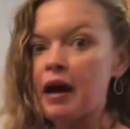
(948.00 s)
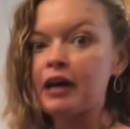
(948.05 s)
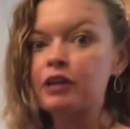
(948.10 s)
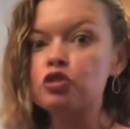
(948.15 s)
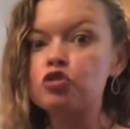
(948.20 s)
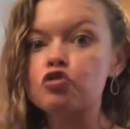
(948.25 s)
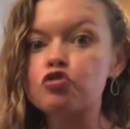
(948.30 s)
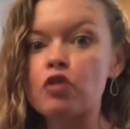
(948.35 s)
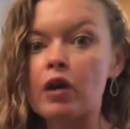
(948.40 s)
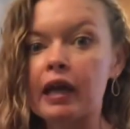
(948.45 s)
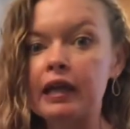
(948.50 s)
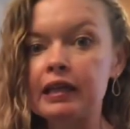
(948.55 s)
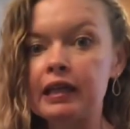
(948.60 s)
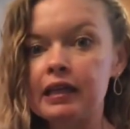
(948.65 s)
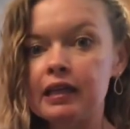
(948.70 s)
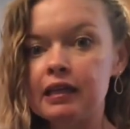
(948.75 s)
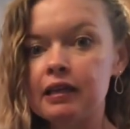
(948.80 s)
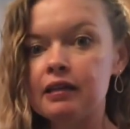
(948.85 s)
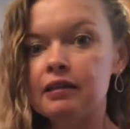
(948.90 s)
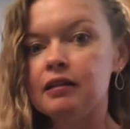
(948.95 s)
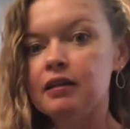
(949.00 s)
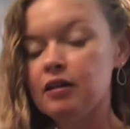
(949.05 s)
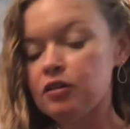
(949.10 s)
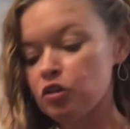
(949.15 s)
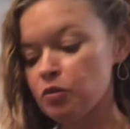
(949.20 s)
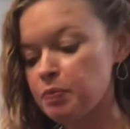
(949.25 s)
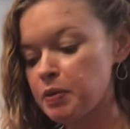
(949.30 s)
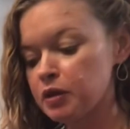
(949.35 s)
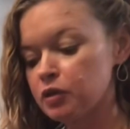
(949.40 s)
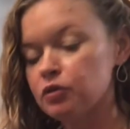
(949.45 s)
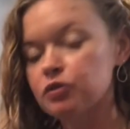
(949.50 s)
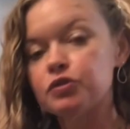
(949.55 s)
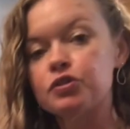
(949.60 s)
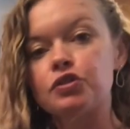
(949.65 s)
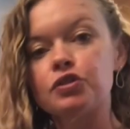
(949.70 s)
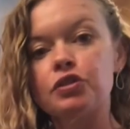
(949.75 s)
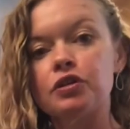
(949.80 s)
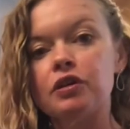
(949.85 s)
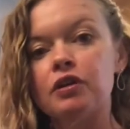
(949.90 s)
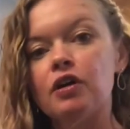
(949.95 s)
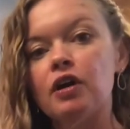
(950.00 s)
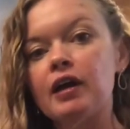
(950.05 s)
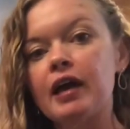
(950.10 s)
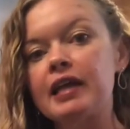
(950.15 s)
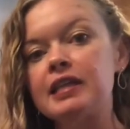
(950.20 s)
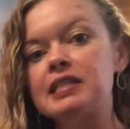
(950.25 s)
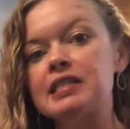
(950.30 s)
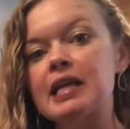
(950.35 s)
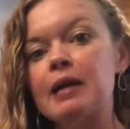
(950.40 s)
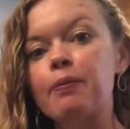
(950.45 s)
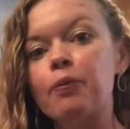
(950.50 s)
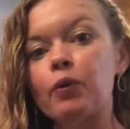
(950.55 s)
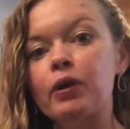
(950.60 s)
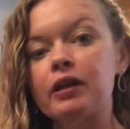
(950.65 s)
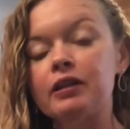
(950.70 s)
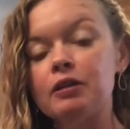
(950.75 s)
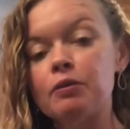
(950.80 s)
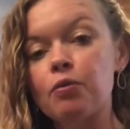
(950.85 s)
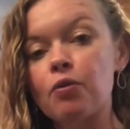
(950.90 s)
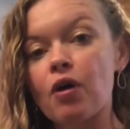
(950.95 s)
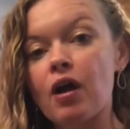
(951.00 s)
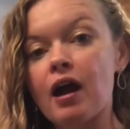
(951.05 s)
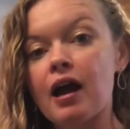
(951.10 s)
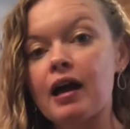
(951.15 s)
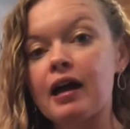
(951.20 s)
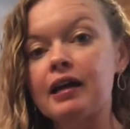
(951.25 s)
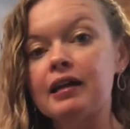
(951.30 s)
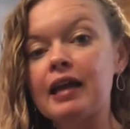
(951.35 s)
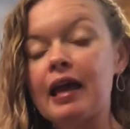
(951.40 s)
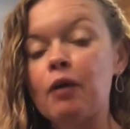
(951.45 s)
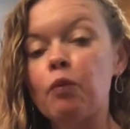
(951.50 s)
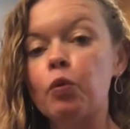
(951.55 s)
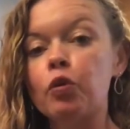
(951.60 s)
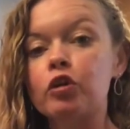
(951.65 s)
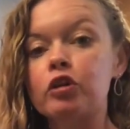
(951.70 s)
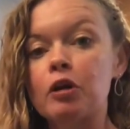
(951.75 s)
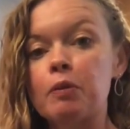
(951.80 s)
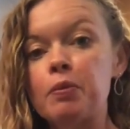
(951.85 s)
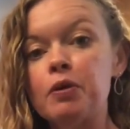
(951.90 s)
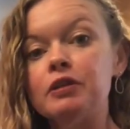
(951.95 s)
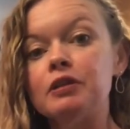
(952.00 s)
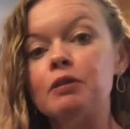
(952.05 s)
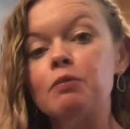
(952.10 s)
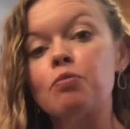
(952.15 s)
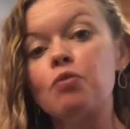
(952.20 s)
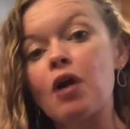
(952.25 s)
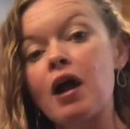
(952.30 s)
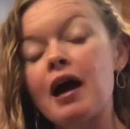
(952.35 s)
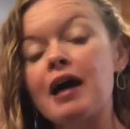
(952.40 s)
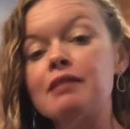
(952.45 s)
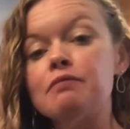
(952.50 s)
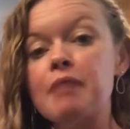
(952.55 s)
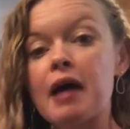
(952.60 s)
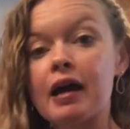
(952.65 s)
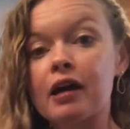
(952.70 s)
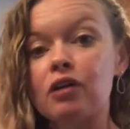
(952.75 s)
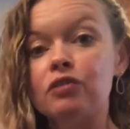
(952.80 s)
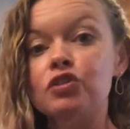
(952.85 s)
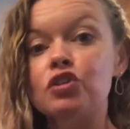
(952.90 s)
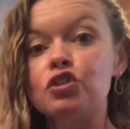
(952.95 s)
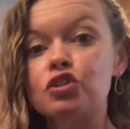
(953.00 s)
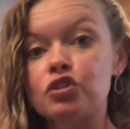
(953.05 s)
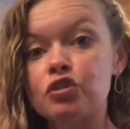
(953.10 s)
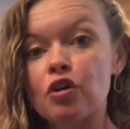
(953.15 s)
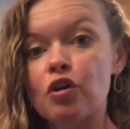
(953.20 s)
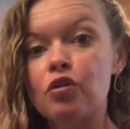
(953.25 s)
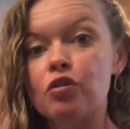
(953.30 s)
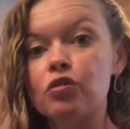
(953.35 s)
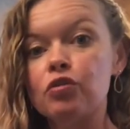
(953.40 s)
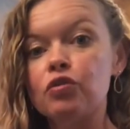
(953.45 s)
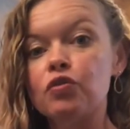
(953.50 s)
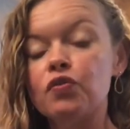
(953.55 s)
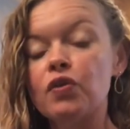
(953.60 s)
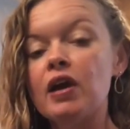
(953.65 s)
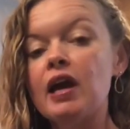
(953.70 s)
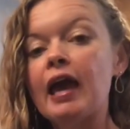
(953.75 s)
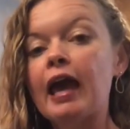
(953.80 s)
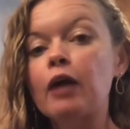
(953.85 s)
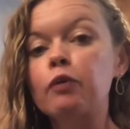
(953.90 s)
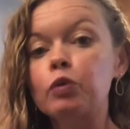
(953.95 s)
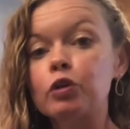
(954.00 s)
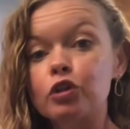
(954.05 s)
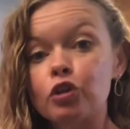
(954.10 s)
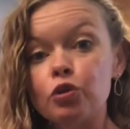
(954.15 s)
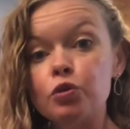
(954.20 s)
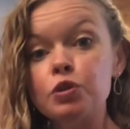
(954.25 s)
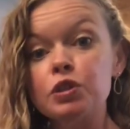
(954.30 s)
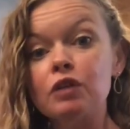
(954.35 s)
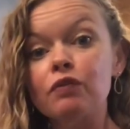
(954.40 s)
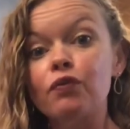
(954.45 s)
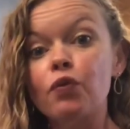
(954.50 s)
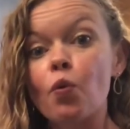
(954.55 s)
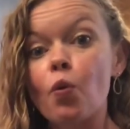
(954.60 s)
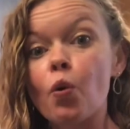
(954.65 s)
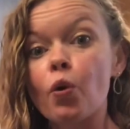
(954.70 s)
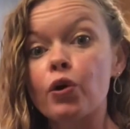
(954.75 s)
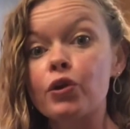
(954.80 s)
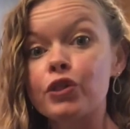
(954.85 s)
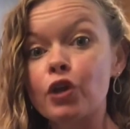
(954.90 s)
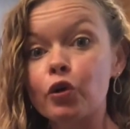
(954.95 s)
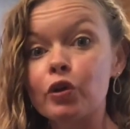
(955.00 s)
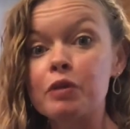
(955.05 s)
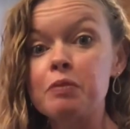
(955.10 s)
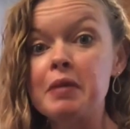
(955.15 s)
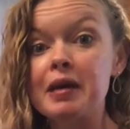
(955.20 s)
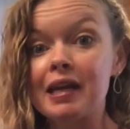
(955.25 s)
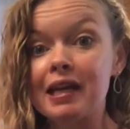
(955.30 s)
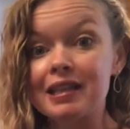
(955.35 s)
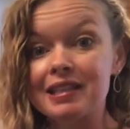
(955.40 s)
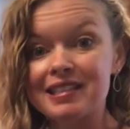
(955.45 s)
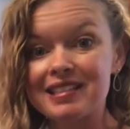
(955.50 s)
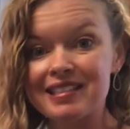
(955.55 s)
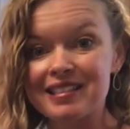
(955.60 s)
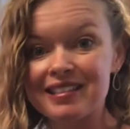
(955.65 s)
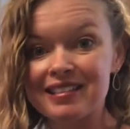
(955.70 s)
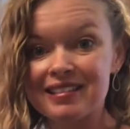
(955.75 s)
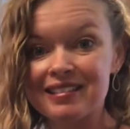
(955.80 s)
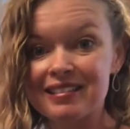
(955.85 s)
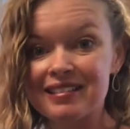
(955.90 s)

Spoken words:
by draining the pickles and separating the brine, and we're going to put the brine back on the stove and reduce it for 30 minutes.